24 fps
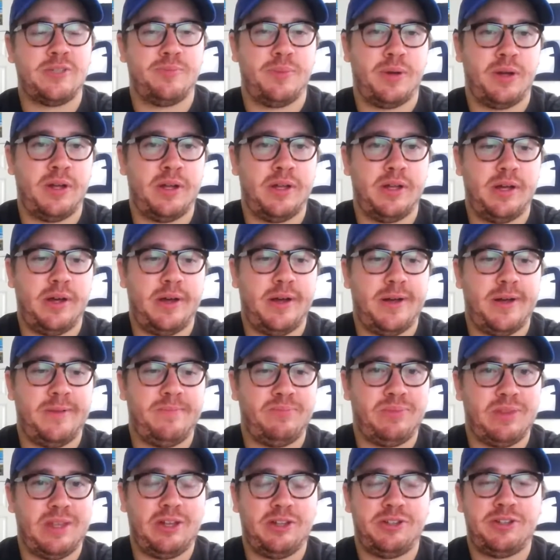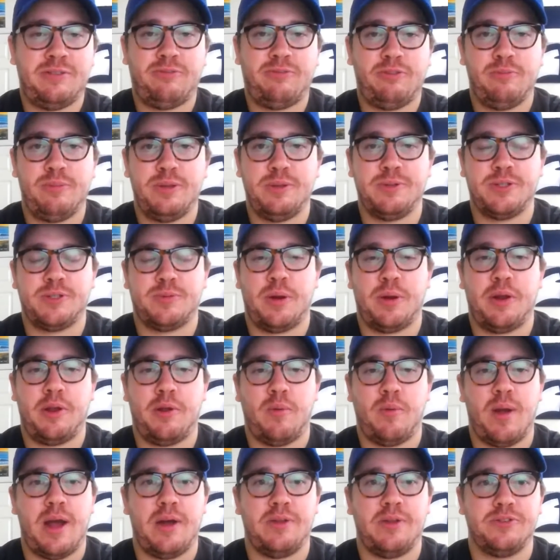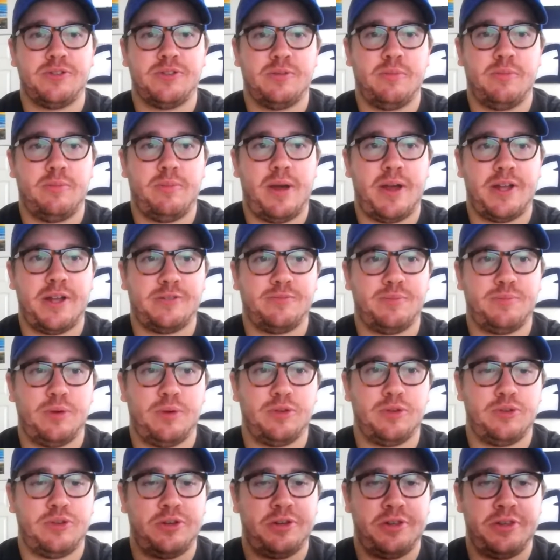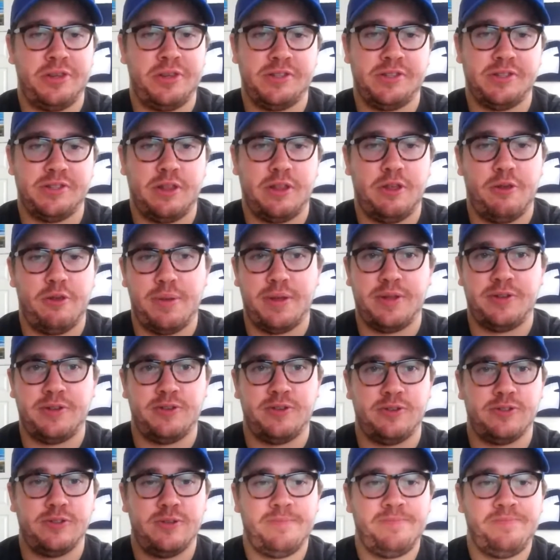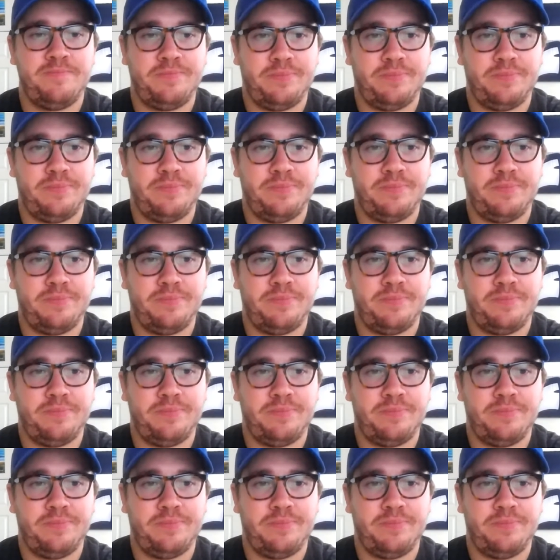but I'll definitely be spreading around some of my exposure to these other pitchers.